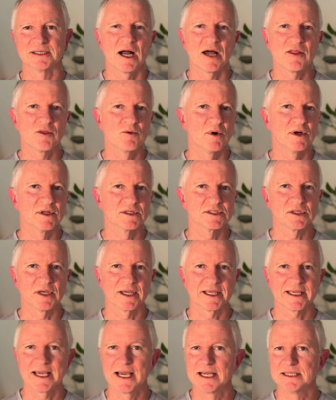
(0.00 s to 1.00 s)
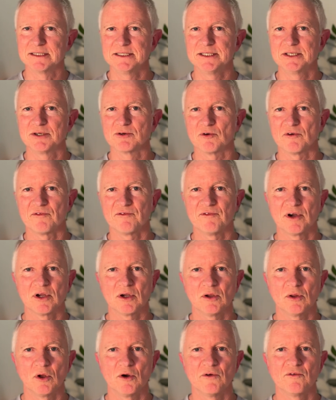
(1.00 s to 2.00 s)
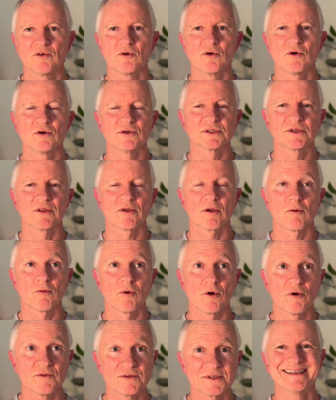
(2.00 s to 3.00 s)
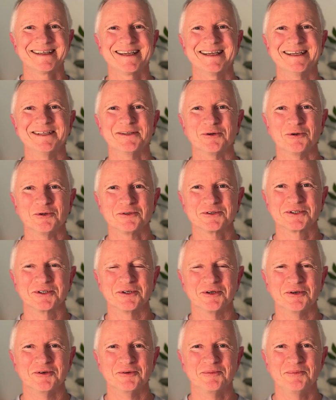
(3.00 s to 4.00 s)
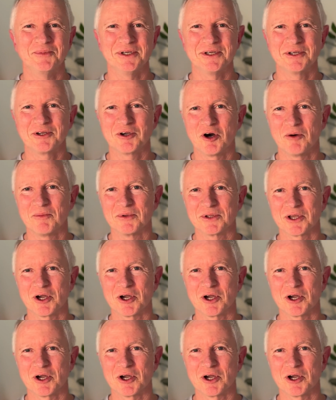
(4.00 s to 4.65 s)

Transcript: Other ones like candida or fungal overgrowth can also be common